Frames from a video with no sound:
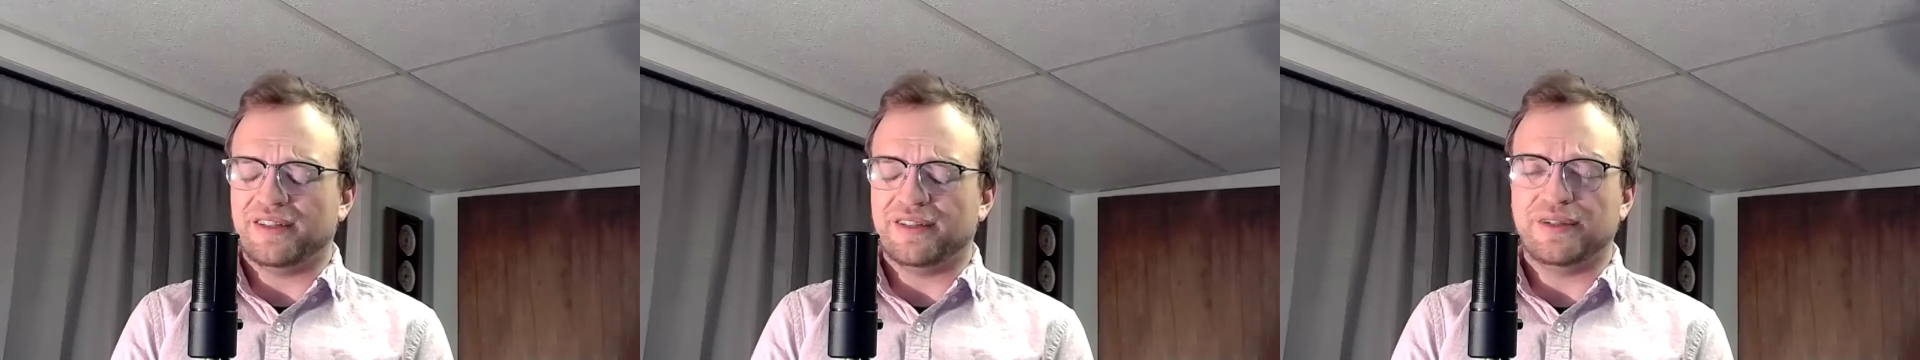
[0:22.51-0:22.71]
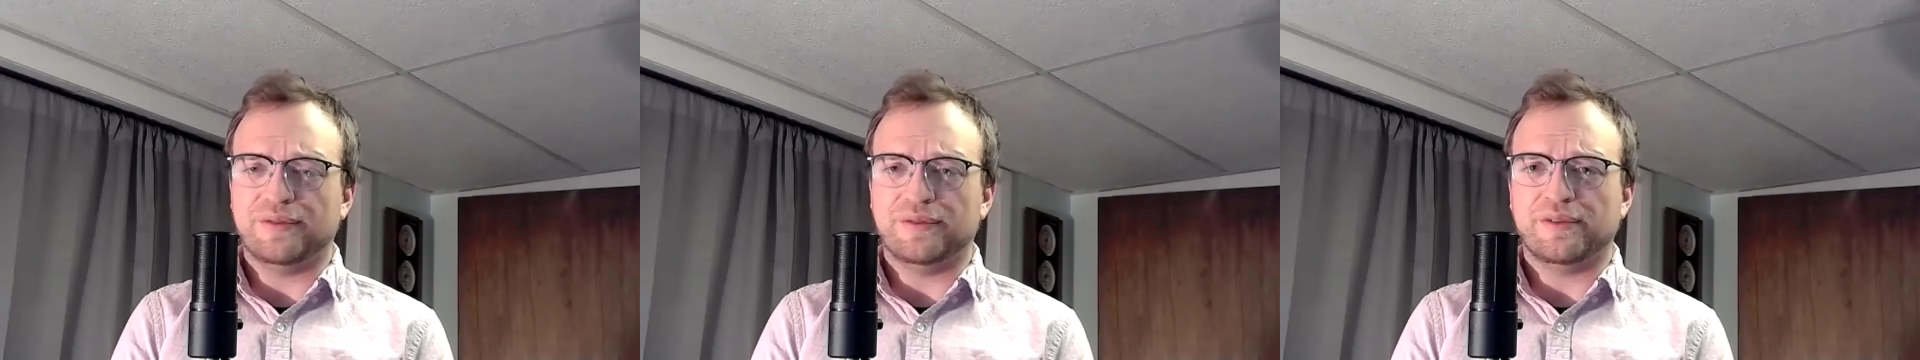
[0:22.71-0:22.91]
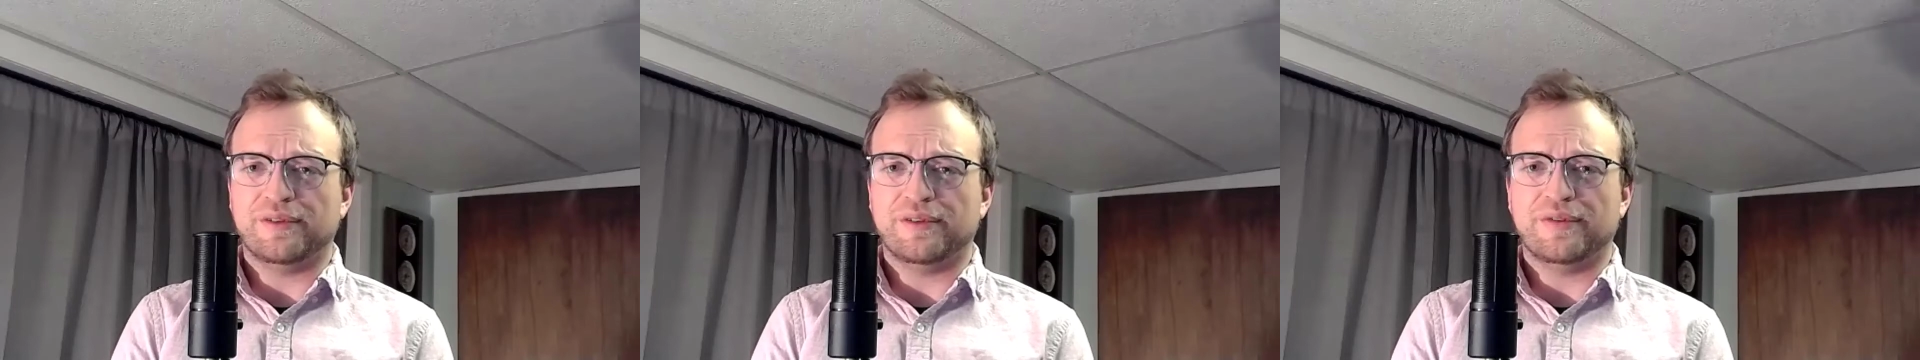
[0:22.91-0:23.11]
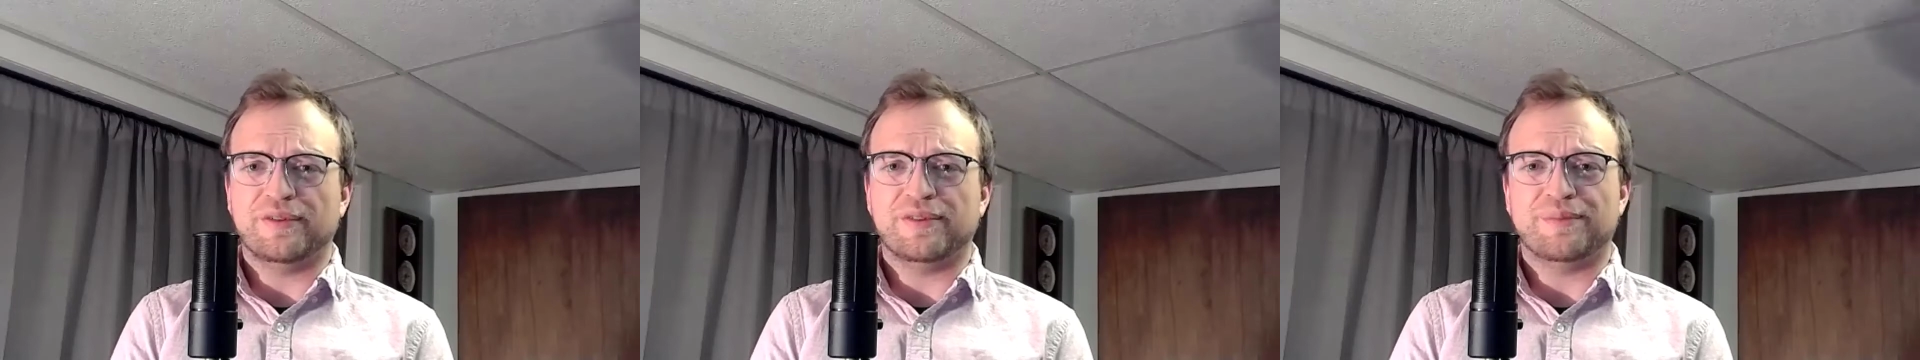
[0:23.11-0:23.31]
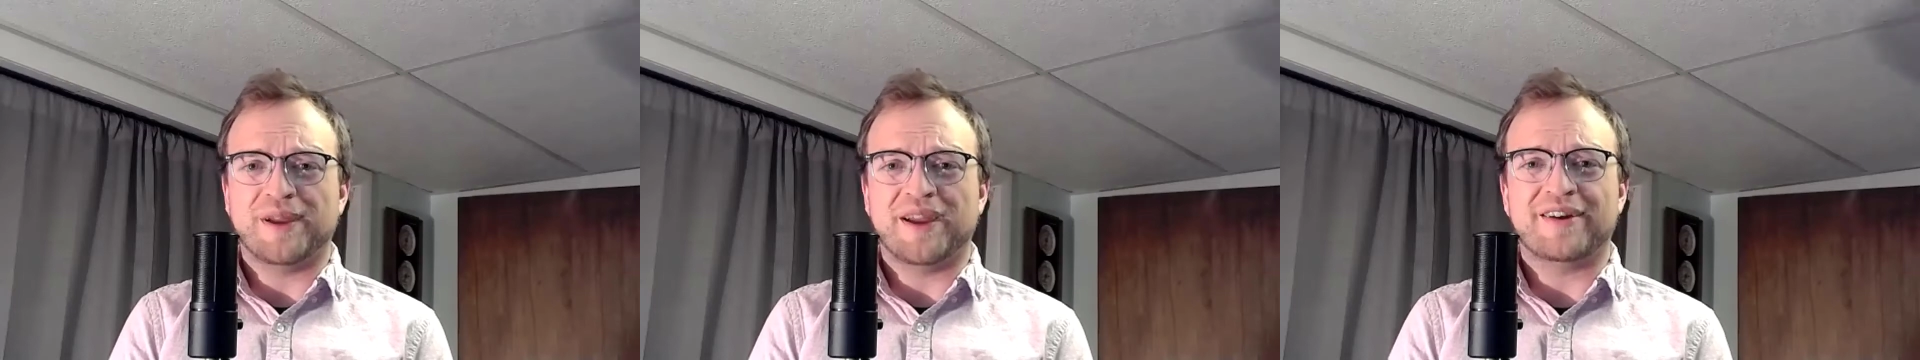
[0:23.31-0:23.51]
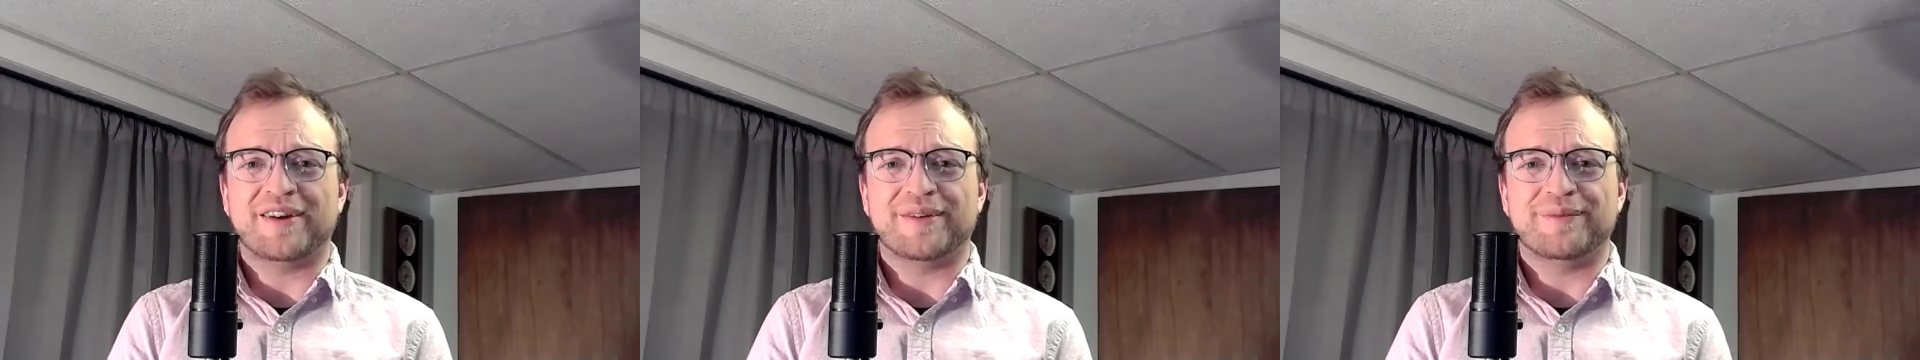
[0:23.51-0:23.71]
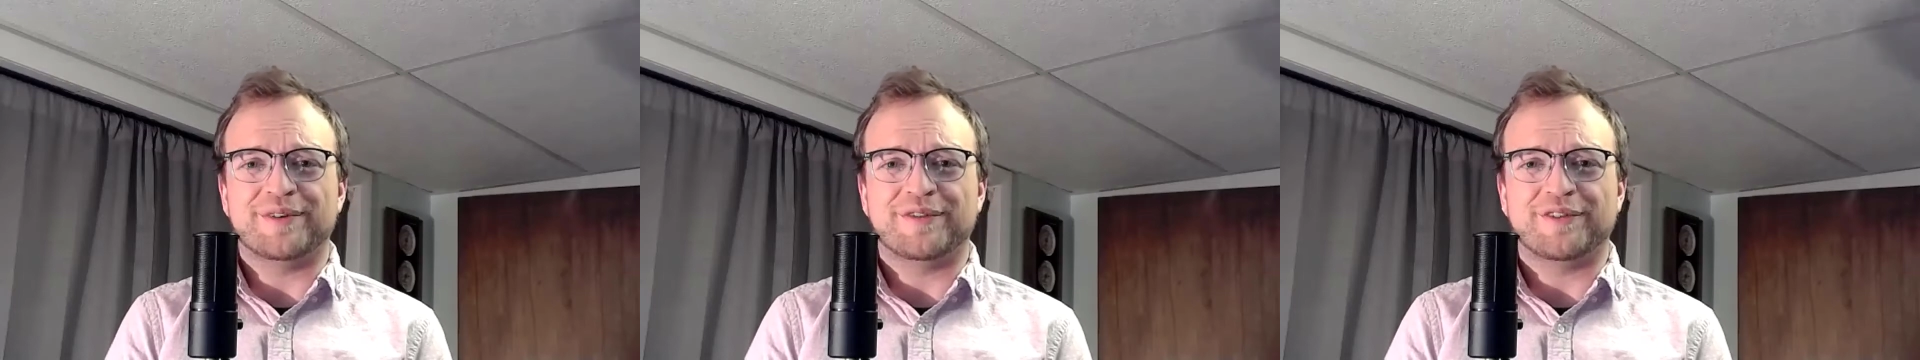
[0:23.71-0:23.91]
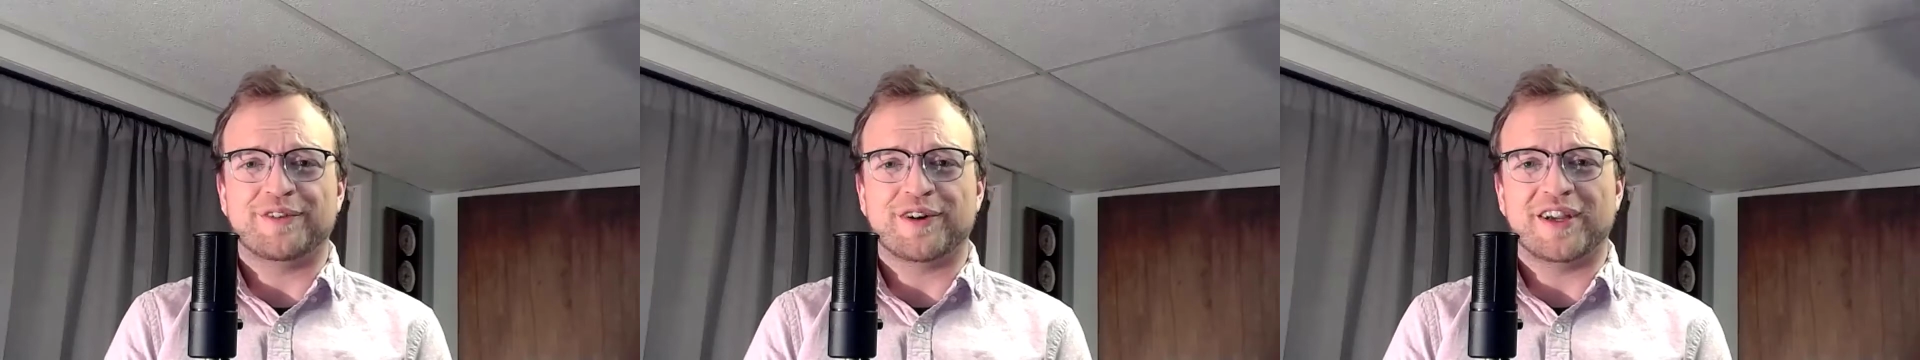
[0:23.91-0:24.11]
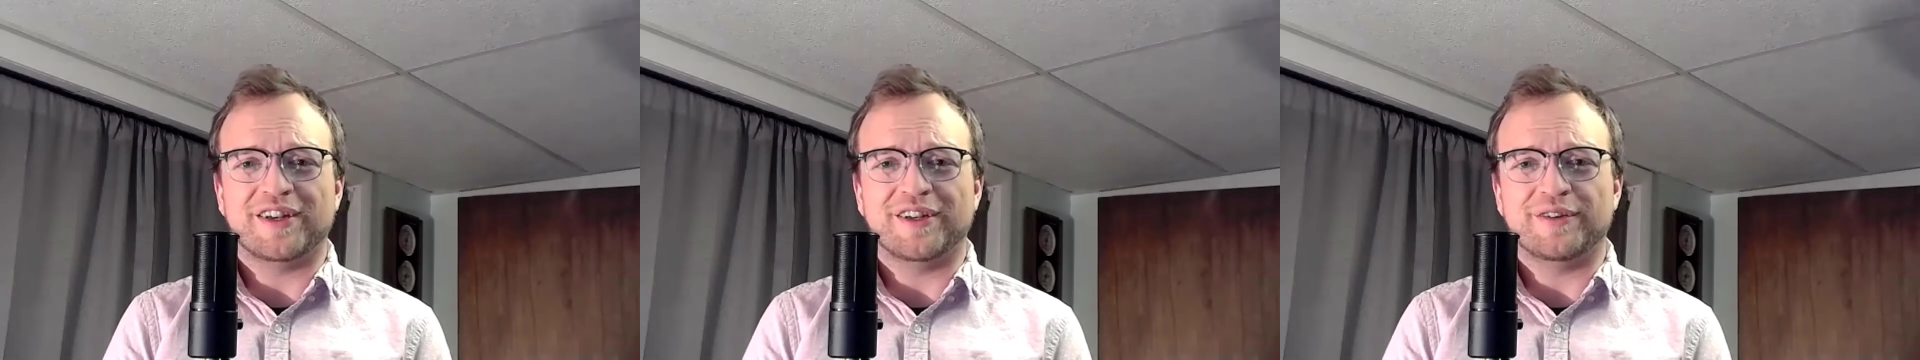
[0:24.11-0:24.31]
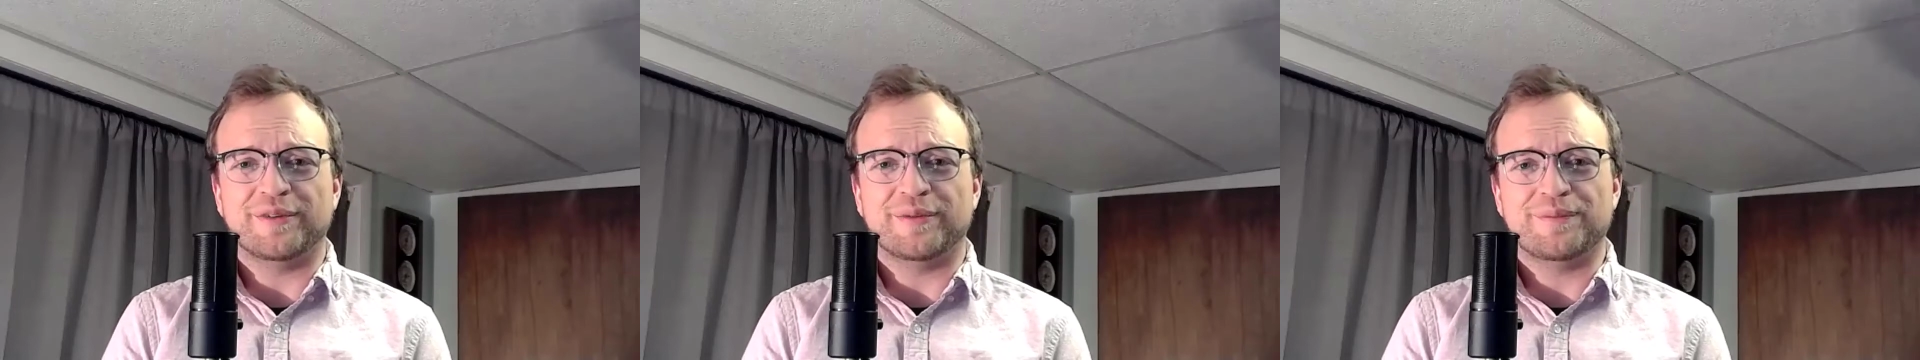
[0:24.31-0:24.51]
He was buried before I
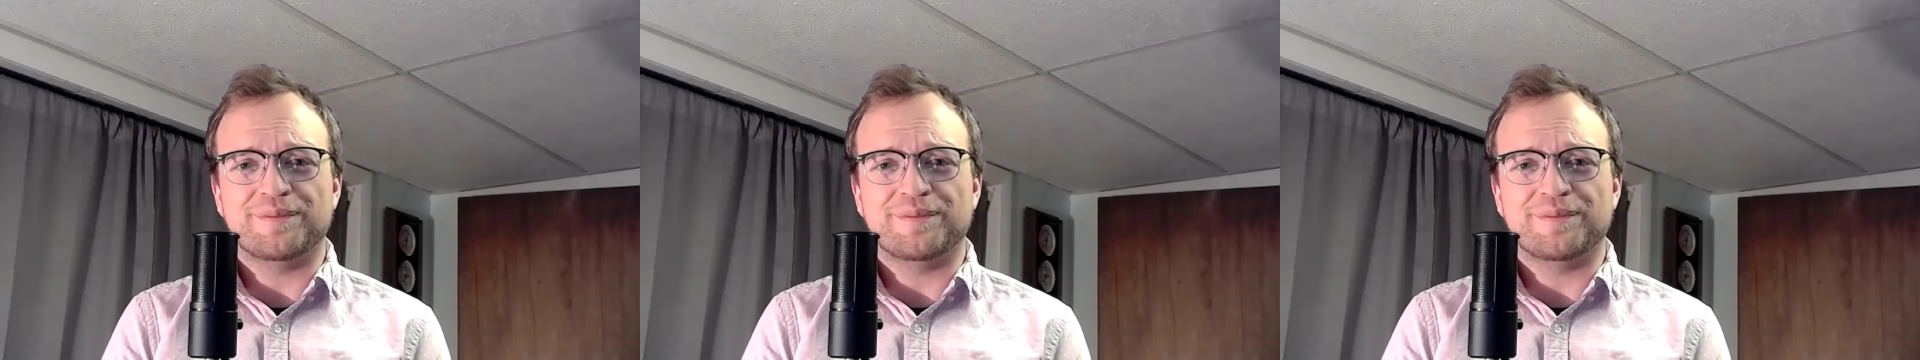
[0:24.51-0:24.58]
knew.